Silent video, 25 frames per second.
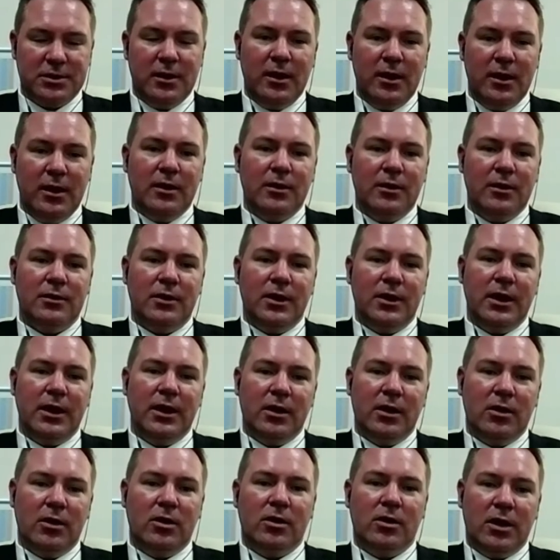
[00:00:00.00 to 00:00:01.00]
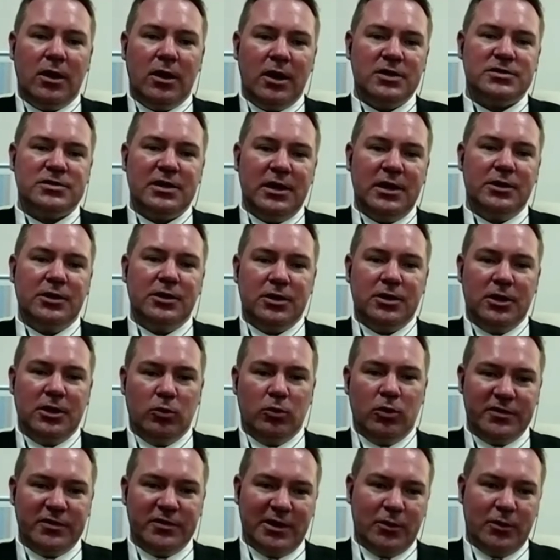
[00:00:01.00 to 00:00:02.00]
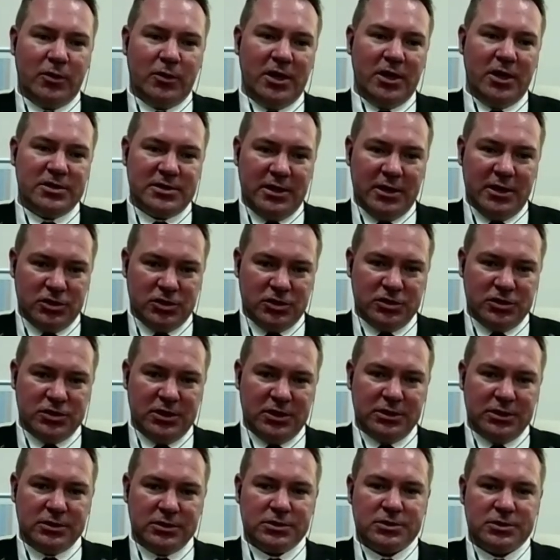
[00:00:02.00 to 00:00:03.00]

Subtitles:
they are isolated in one of our isolation centers.